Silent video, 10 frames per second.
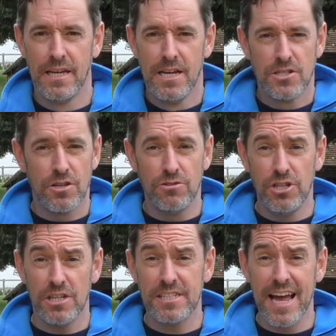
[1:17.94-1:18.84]
So
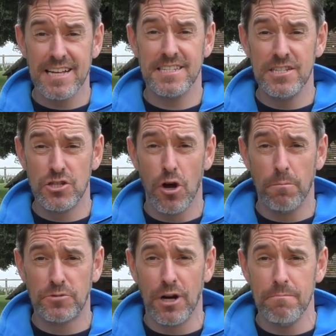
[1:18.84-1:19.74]
just as in
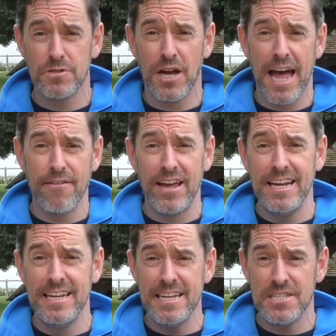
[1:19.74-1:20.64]
Top Trumps, I have a
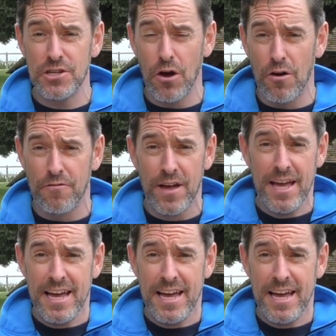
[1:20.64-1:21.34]
list of